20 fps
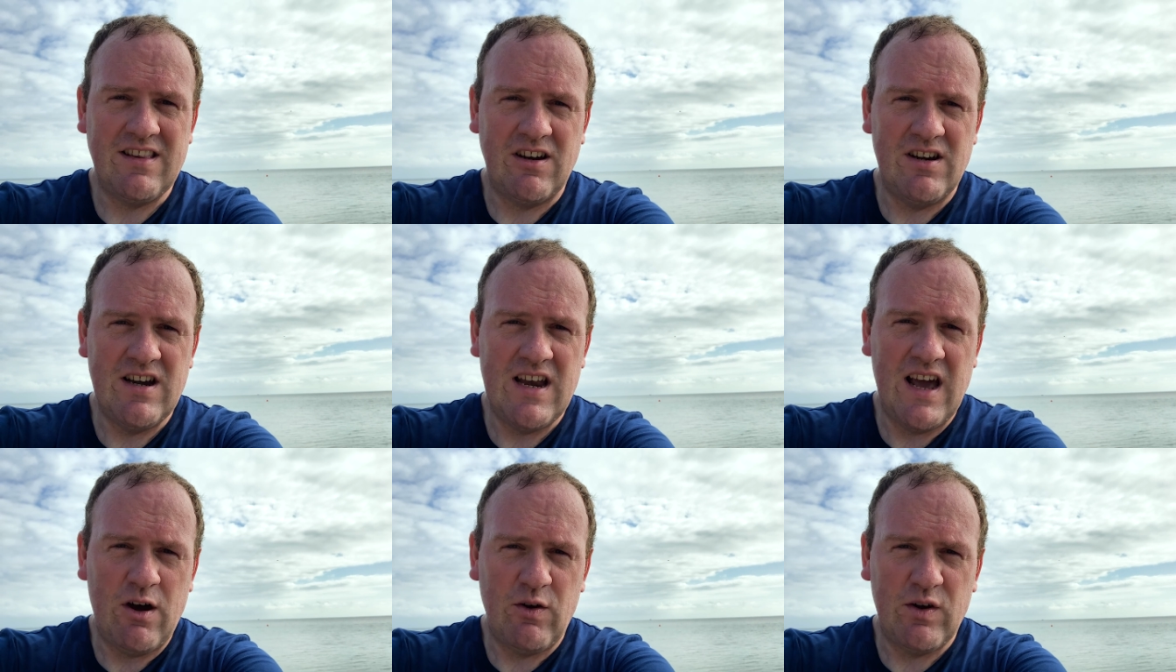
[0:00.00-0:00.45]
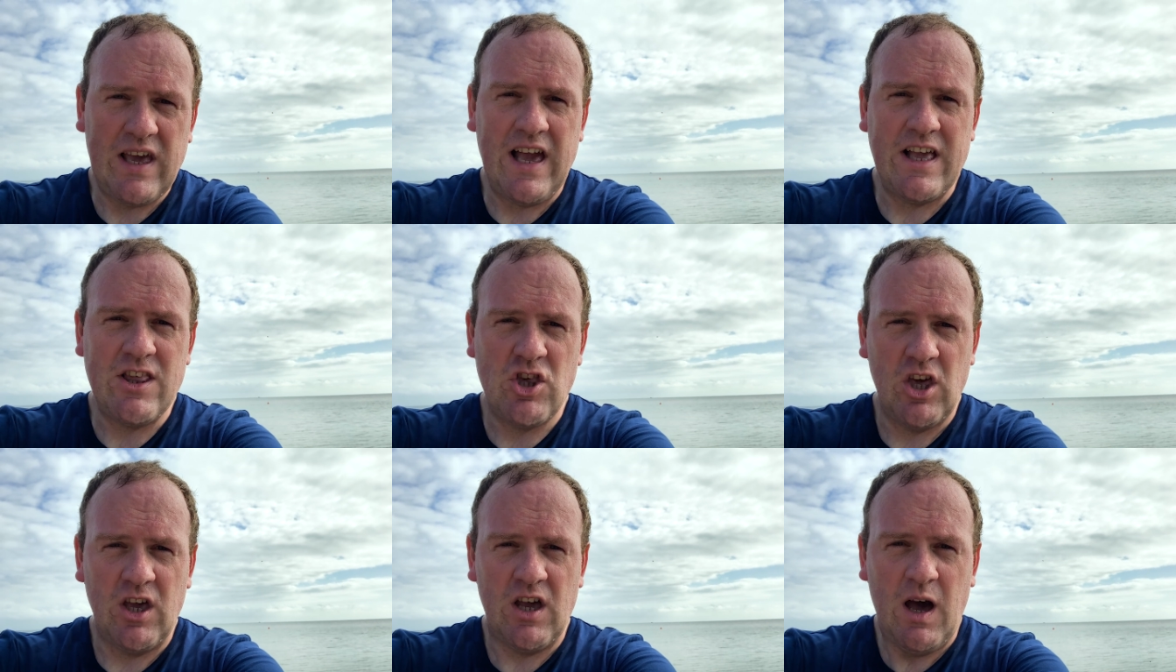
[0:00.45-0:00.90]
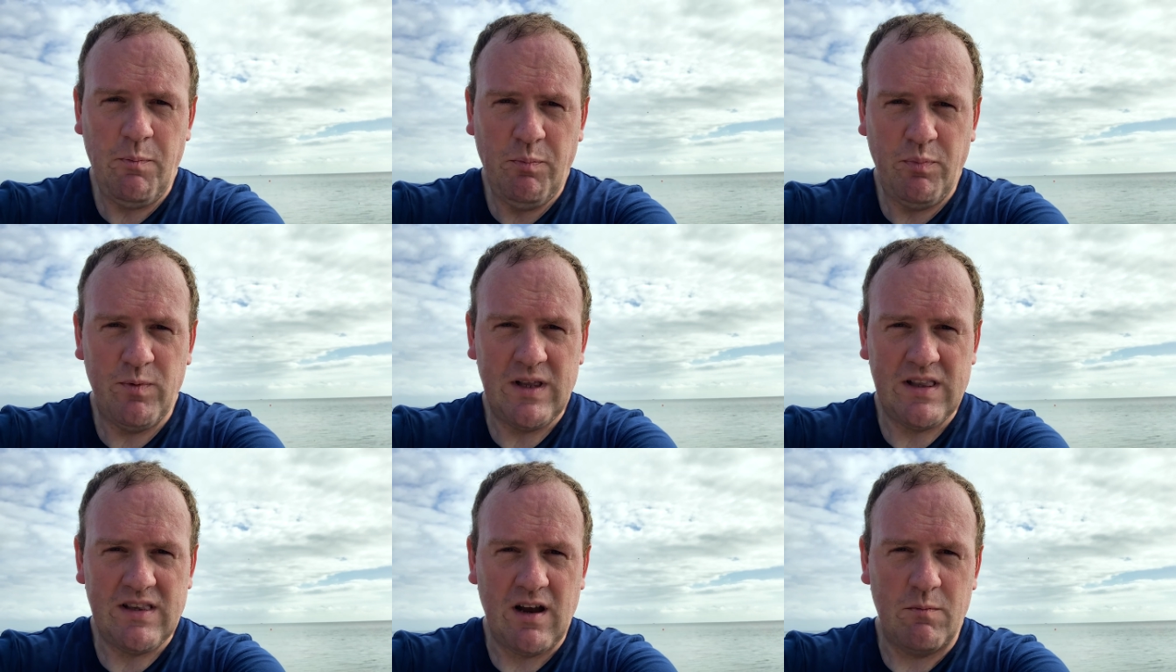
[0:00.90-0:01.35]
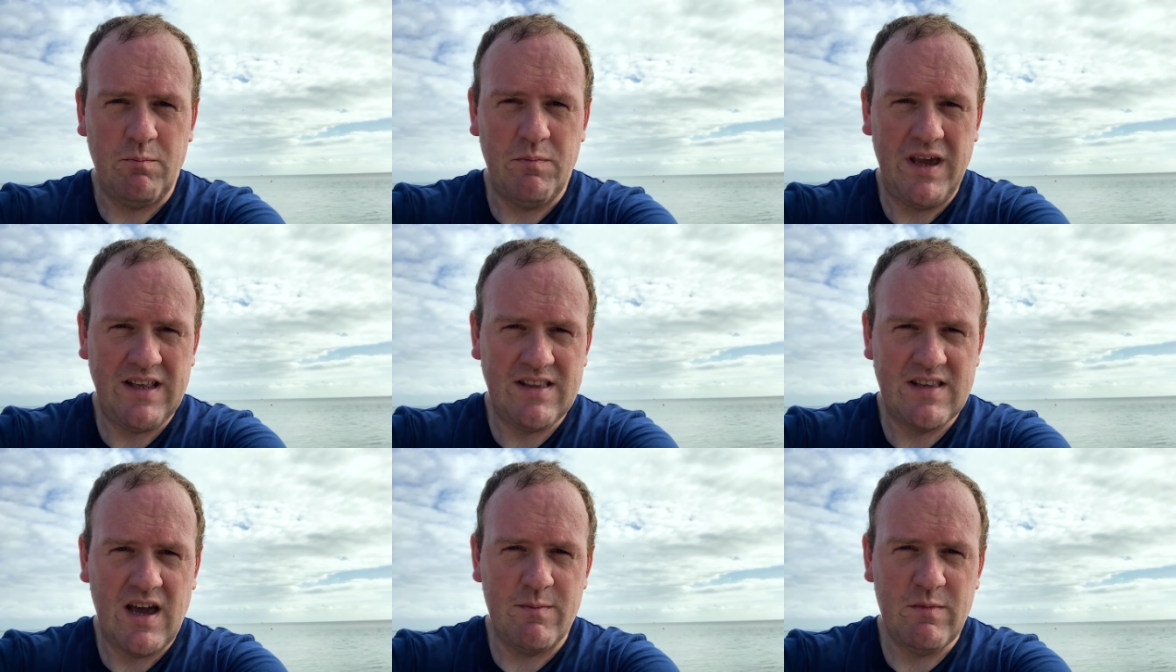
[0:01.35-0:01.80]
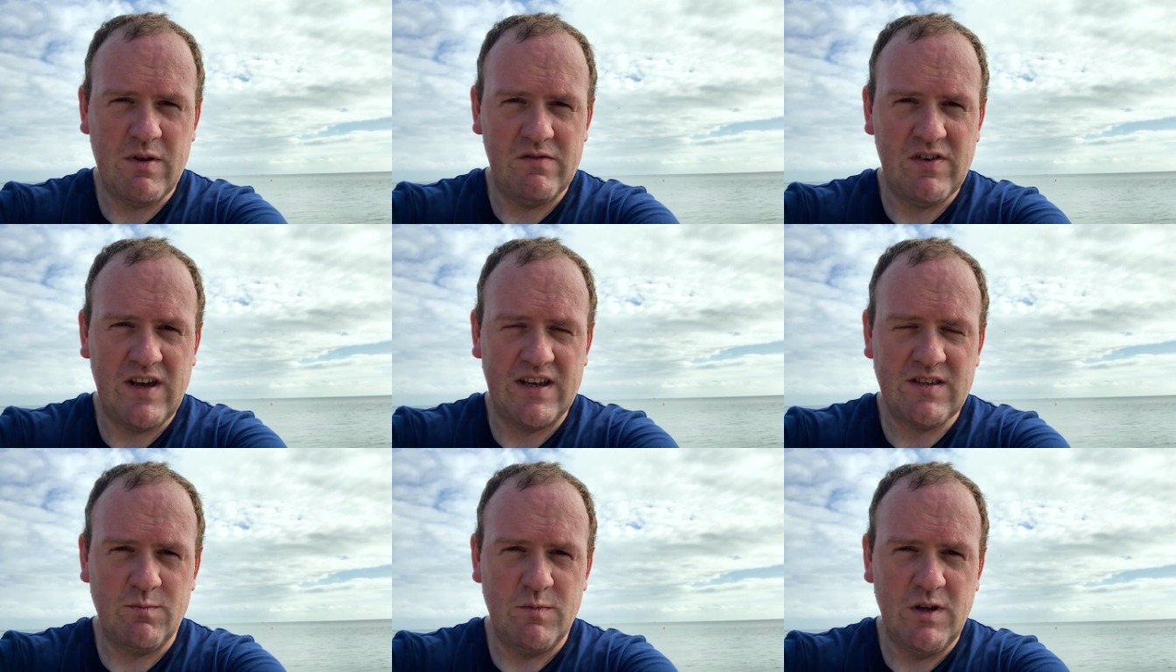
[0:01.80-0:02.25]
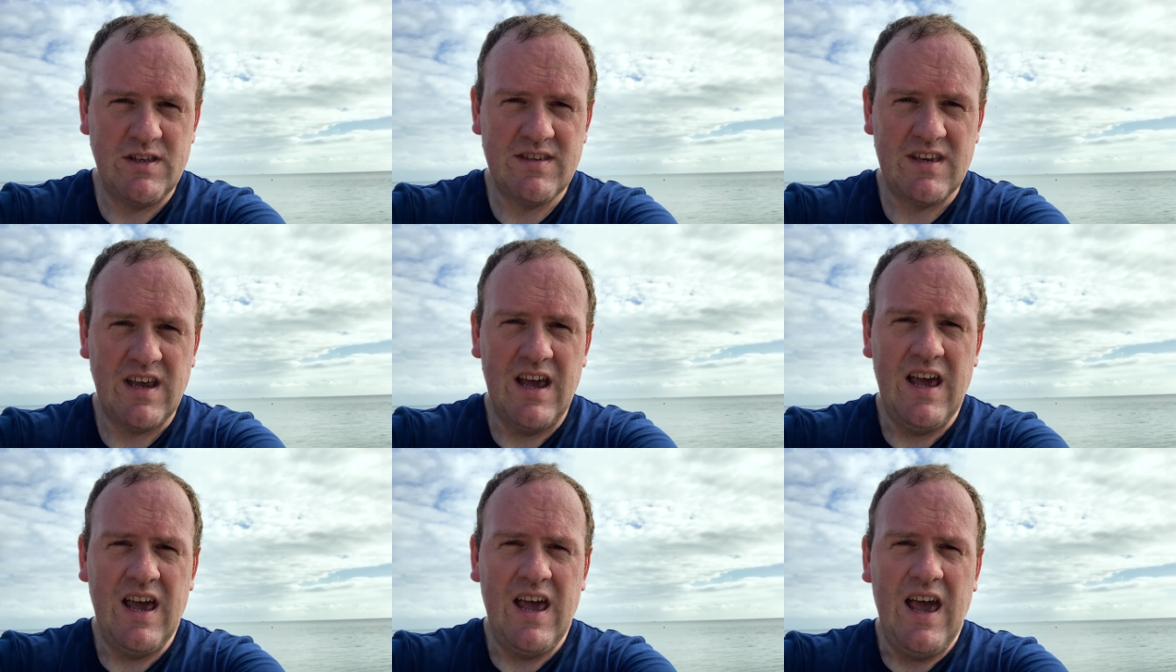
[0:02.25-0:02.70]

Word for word: they're now catching up with their big time investments,